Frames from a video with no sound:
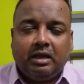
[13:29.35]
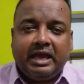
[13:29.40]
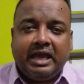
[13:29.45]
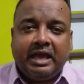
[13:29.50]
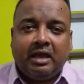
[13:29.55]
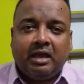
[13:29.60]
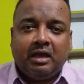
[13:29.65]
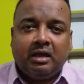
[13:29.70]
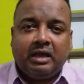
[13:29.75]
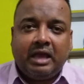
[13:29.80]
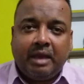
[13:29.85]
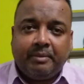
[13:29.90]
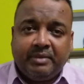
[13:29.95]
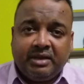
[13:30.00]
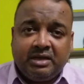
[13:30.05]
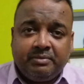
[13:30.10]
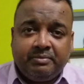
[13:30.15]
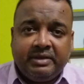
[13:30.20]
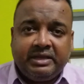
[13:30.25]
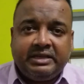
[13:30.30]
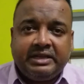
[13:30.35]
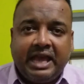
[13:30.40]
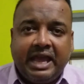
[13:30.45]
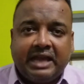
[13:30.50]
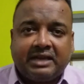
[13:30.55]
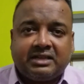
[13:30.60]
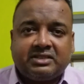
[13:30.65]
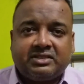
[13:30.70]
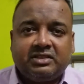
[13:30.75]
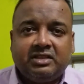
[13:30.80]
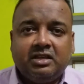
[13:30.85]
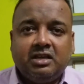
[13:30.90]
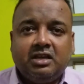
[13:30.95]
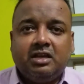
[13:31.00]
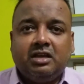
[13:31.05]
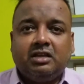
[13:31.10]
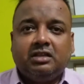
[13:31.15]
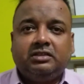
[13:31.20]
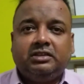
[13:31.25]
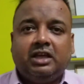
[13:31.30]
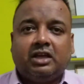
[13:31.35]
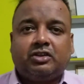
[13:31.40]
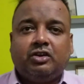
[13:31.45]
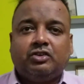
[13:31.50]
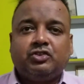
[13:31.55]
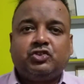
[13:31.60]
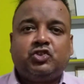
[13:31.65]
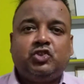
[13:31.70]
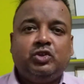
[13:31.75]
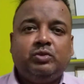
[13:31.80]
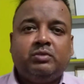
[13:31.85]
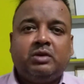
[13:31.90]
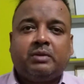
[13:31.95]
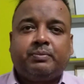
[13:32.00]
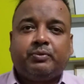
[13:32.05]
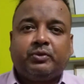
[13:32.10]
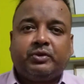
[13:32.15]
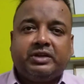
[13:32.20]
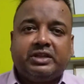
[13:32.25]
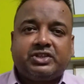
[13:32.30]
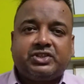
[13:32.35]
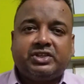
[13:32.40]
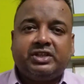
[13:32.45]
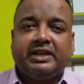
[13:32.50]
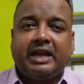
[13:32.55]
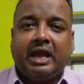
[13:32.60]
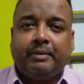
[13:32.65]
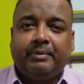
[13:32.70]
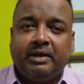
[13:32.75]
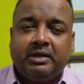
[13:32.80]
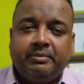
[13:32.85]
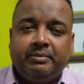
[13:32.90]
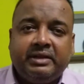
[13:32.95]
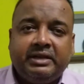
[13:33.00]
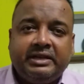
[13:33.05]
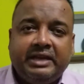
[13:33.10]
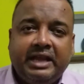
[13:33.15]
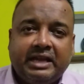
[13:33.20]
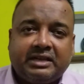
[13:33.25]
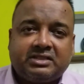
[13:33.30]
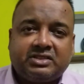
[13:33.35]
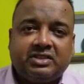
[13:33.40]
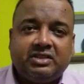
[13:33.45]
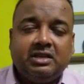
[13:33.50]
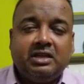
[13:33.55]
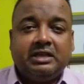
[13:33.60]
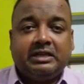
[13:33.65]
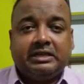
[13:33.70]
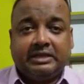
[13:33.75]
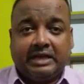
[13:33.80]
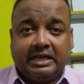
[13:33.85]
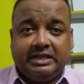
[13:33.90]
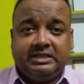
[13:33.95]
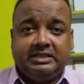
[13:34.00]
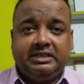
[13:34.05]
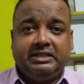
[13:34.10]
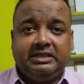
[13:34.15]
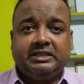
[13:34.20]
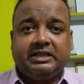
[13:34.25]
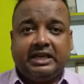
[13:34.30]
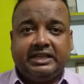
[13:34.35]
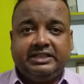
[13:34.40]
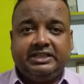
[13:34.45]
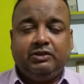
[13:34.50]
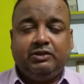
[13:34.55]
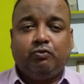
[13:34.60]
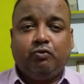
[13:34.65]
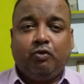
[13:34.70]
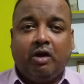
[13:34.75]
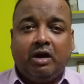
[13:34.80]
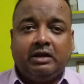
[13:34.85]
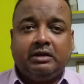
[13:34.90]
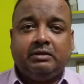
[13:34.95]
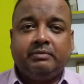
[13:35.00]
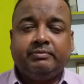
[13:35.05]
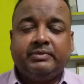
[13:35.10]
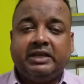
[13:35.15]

amendment acts: the Consumer Protection Amendment Acts 1991,